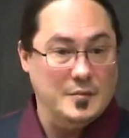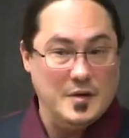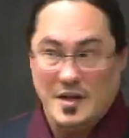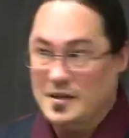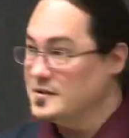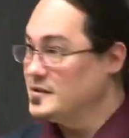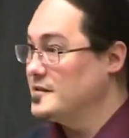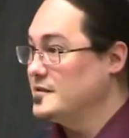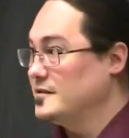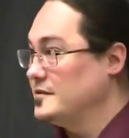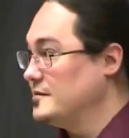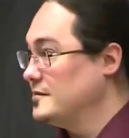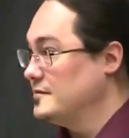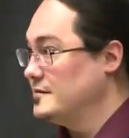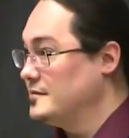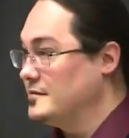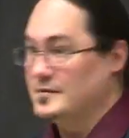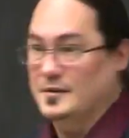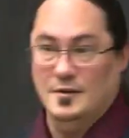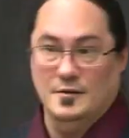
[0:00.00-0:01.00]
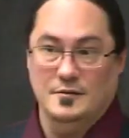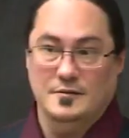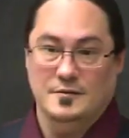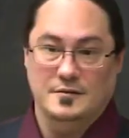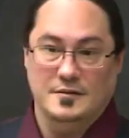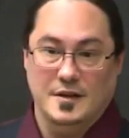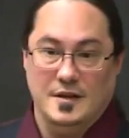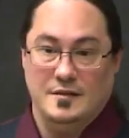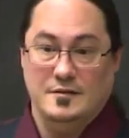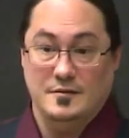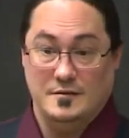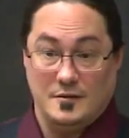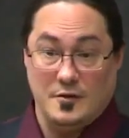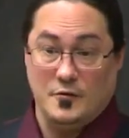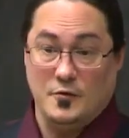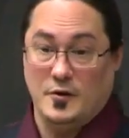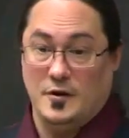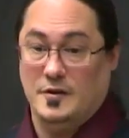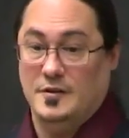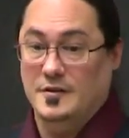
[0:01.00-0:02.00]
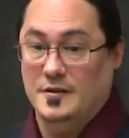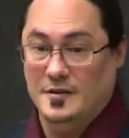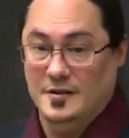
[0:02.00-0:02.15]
Anybody else? Yeah, go for it.